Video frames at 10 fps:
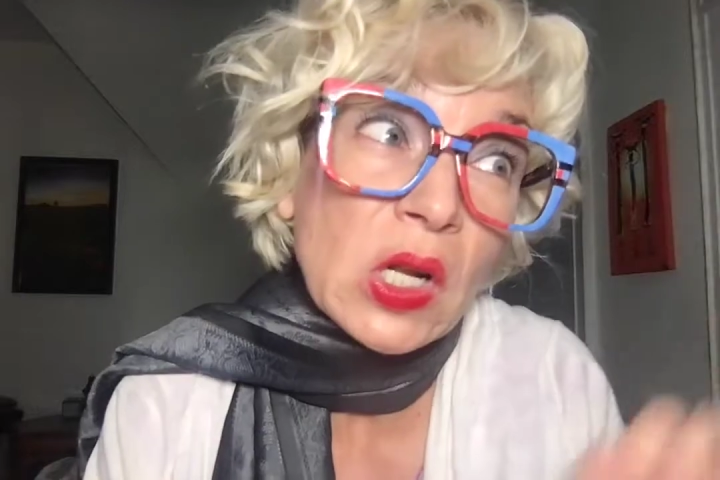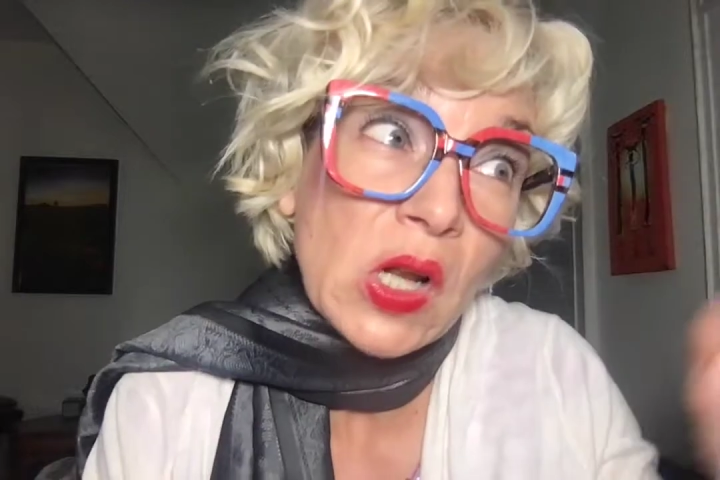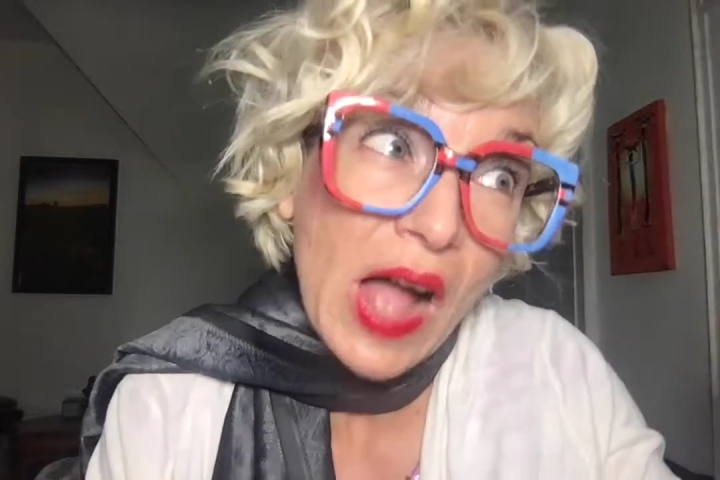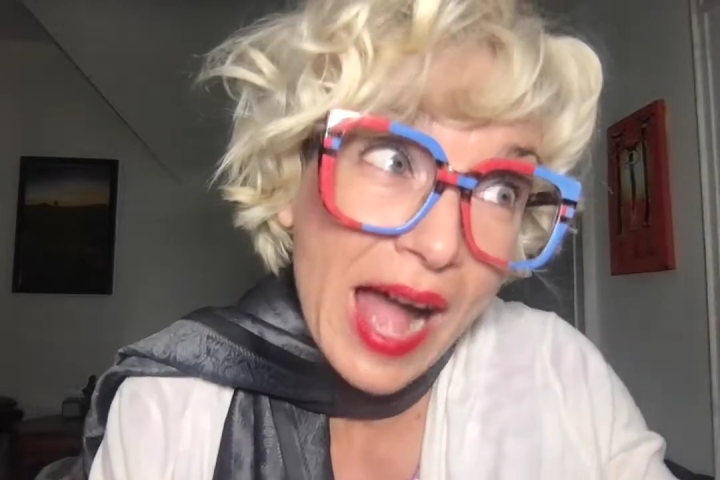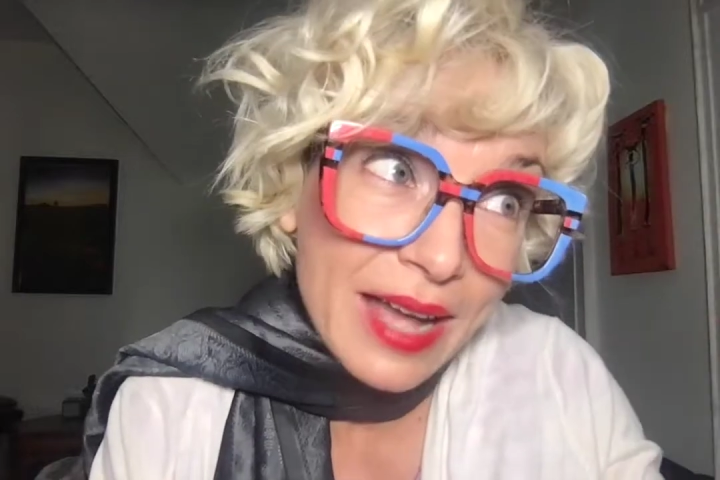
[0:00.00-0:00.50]

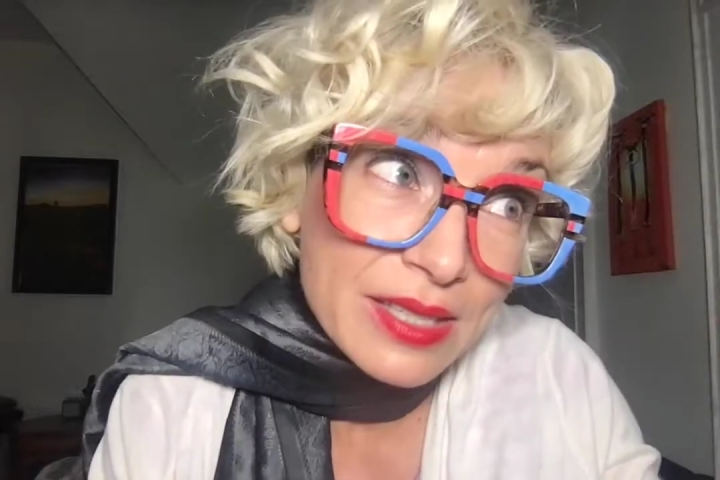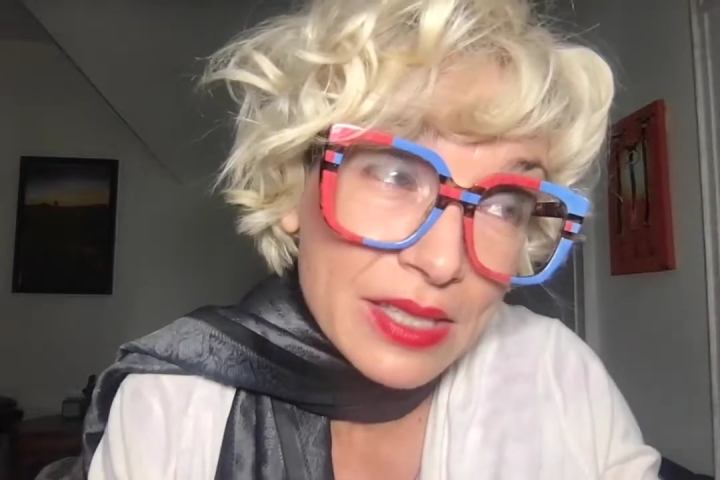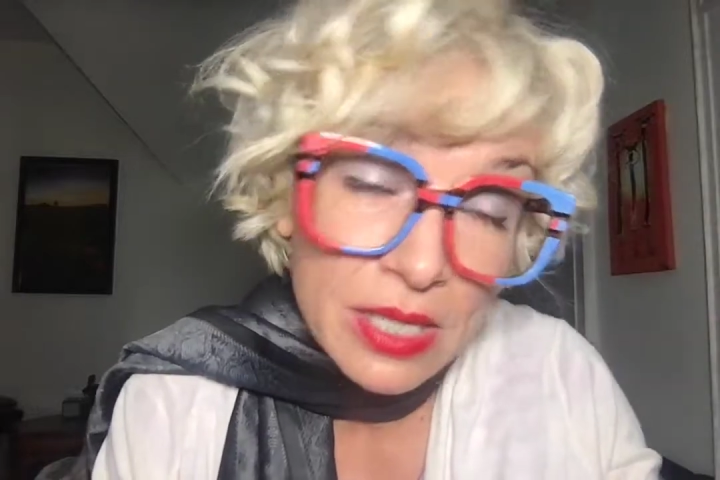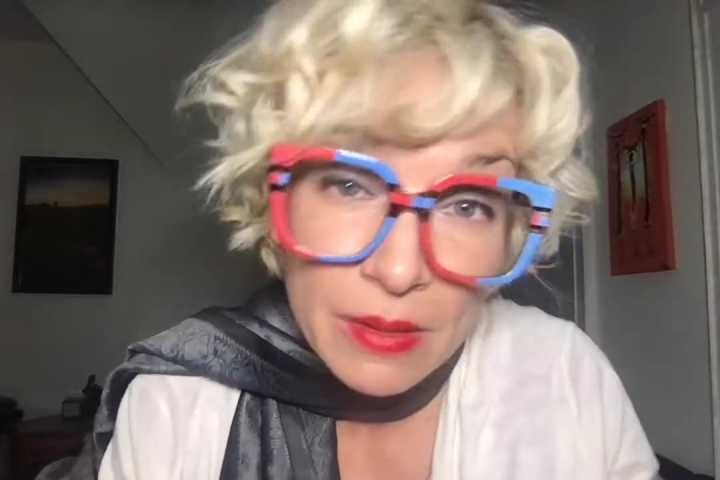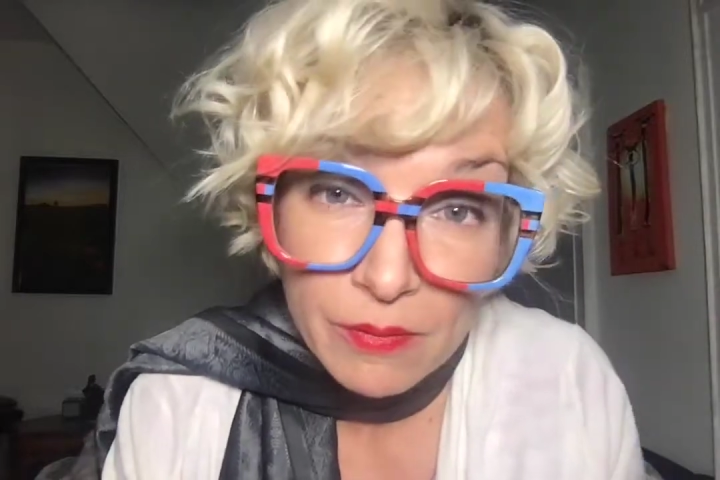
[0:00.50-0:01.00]

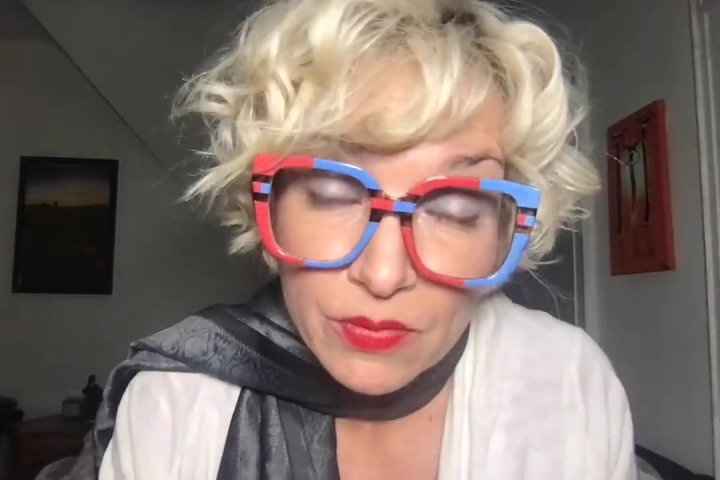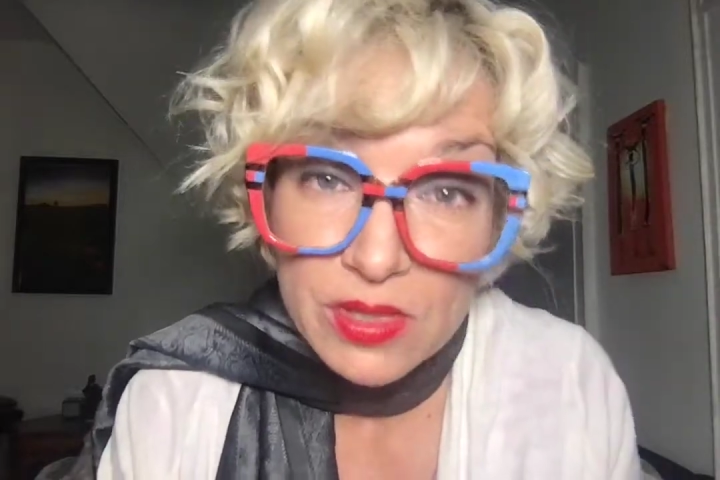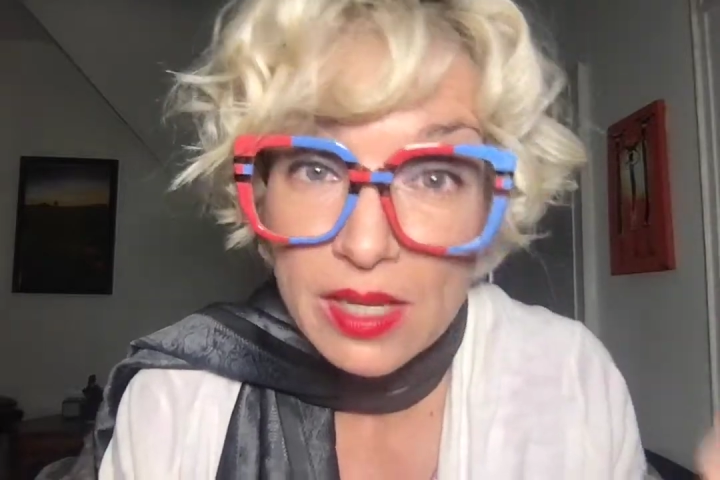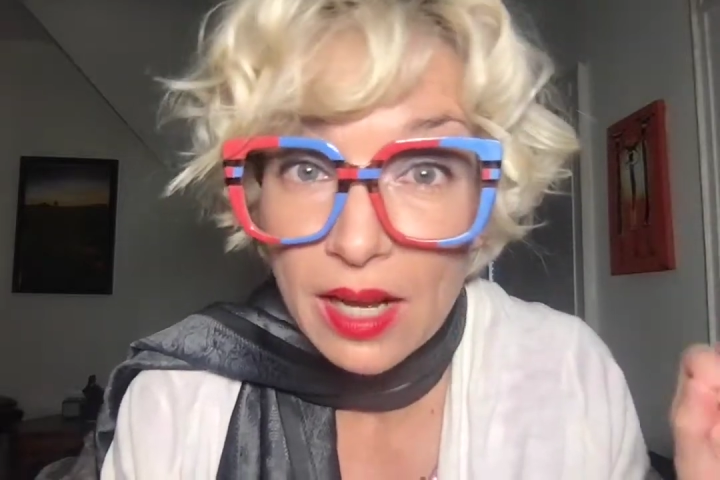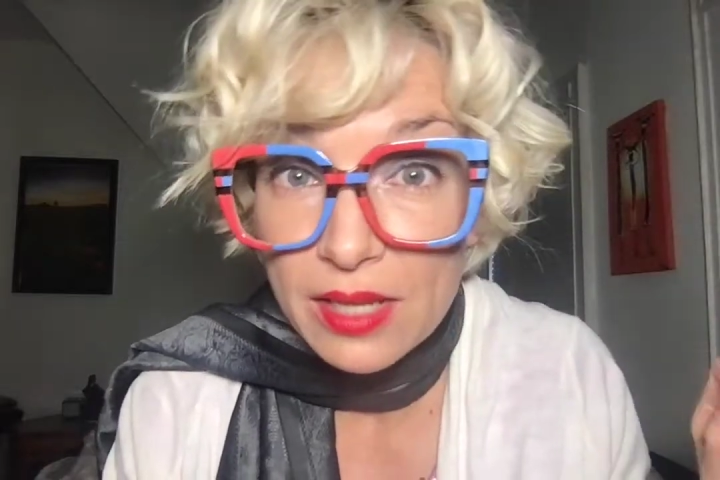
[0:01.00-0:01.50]
class
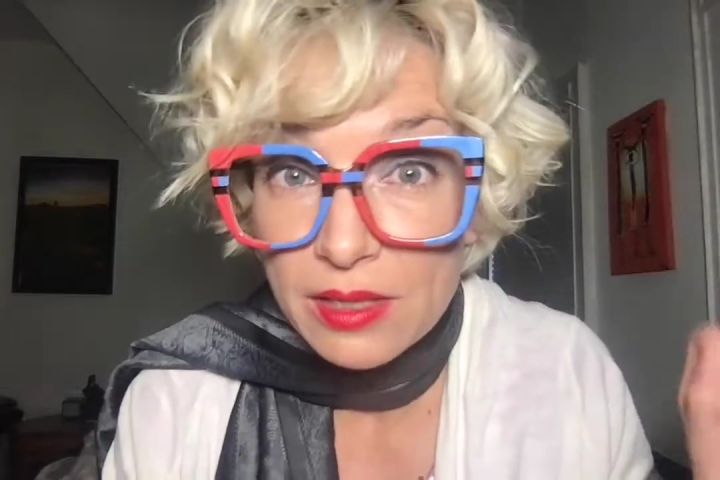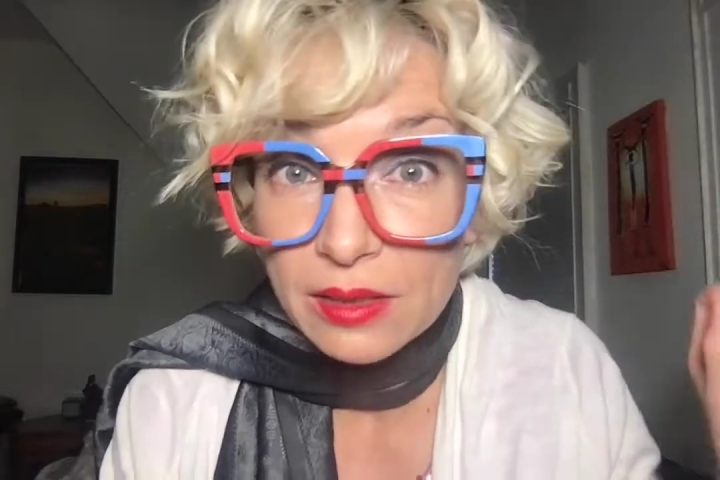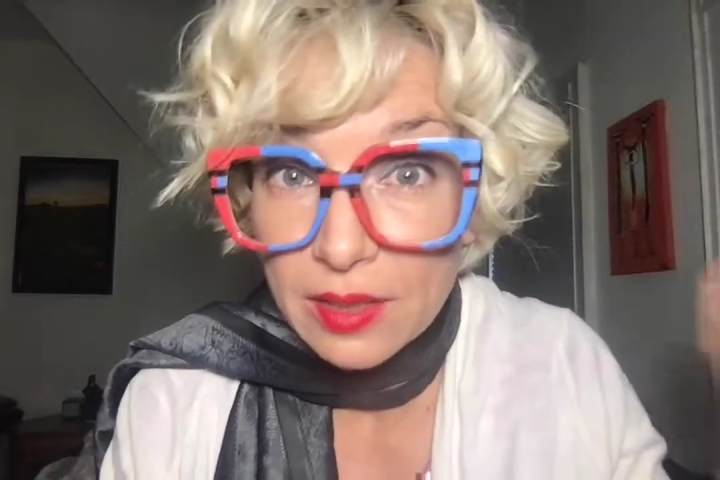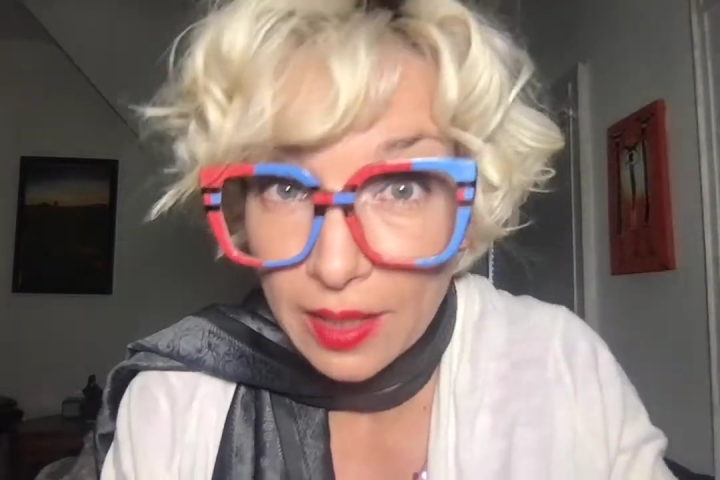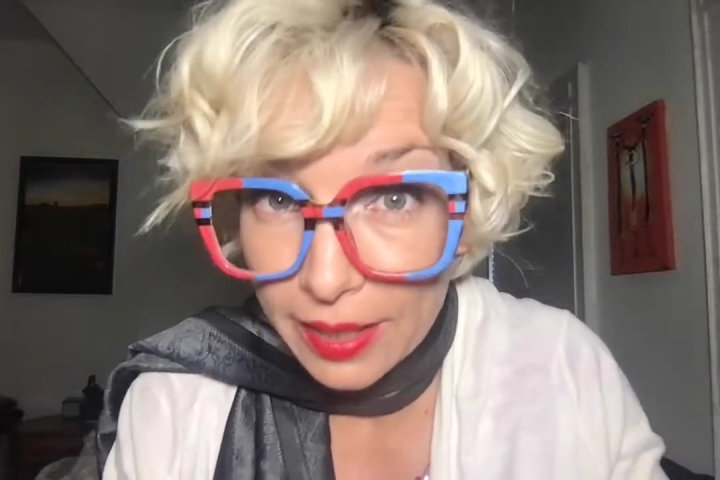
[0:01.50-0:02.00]
the other
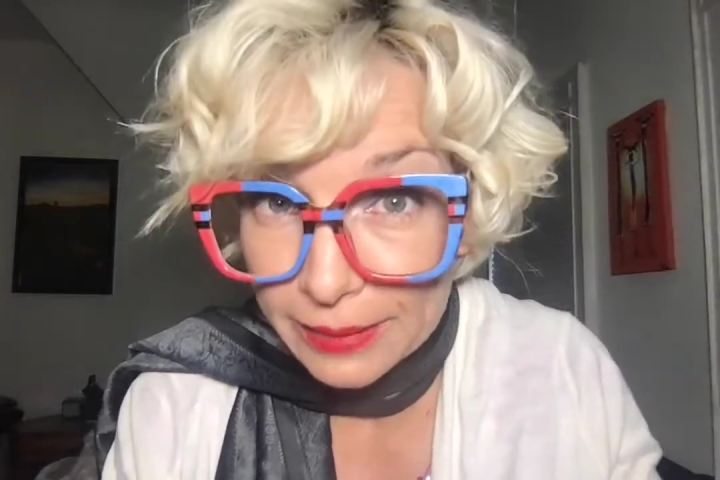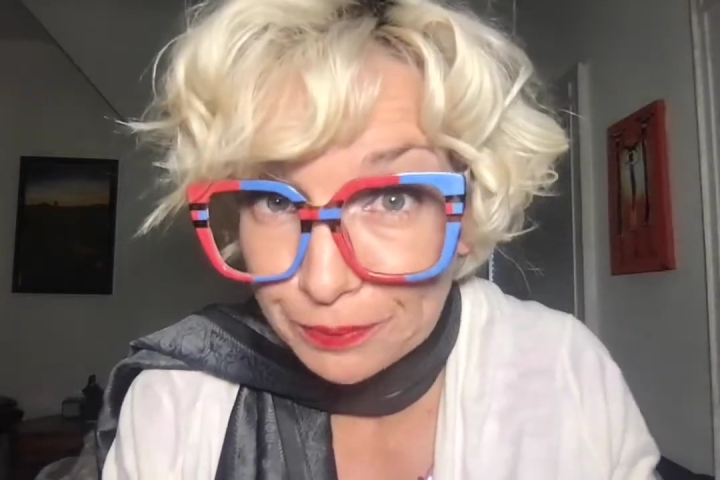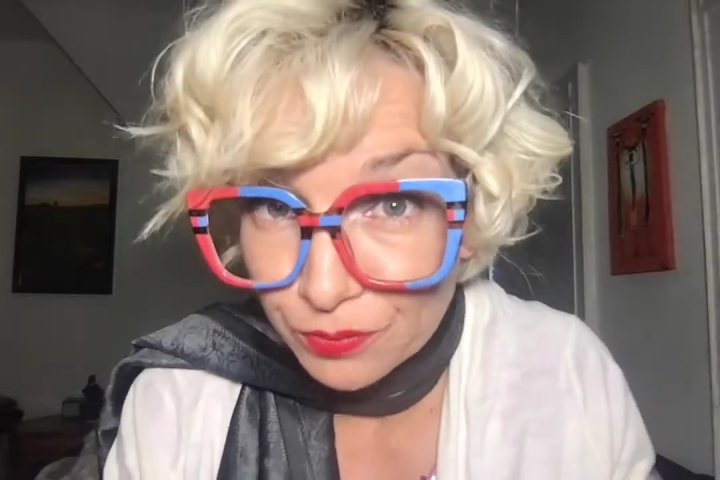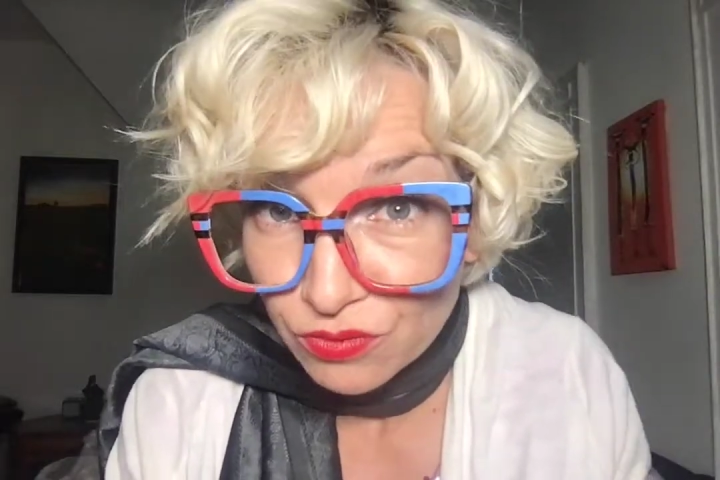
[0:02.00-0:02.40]
day.